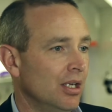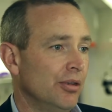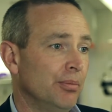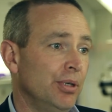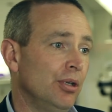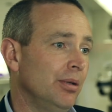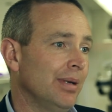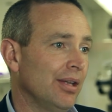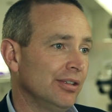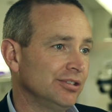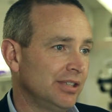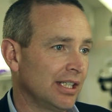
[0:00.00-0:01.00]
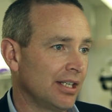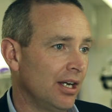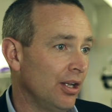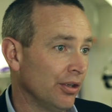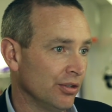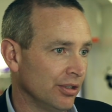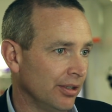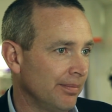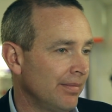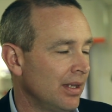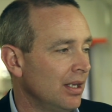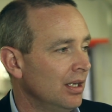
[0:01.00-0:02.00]
The beauty about this technology
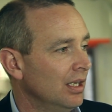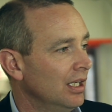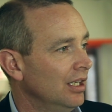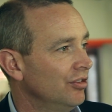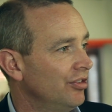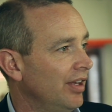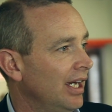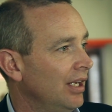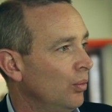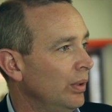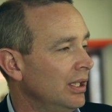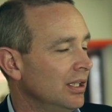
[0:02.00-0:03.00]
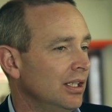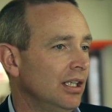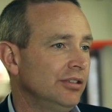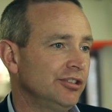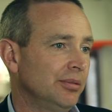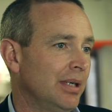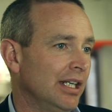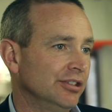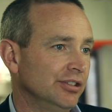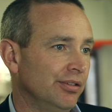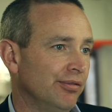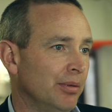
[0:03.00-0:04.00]
is that we can
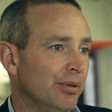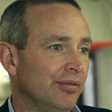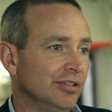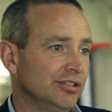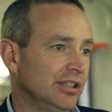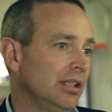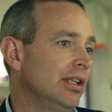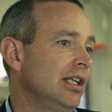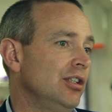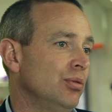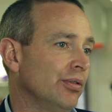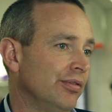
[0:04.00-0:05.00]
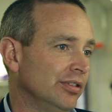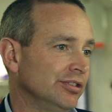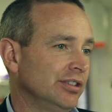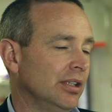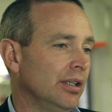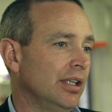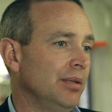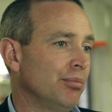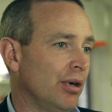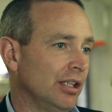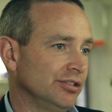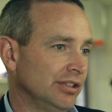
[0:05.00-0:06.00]
customize it from a facility to a facility
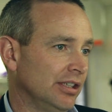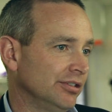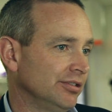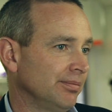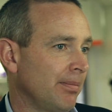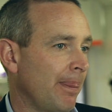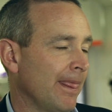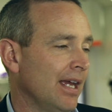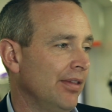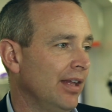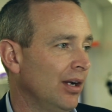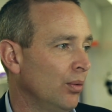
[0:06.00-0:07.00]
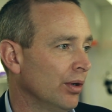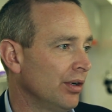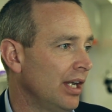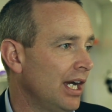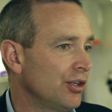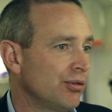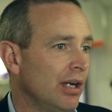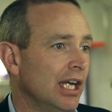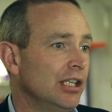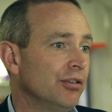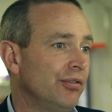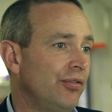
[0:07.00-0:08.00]
process, and that we're not
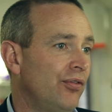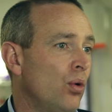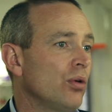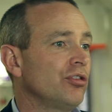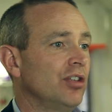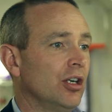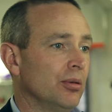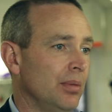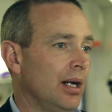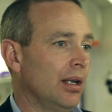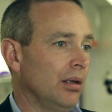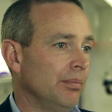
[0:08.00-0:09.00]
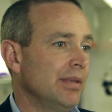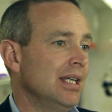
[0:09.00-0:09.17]
trying to force our model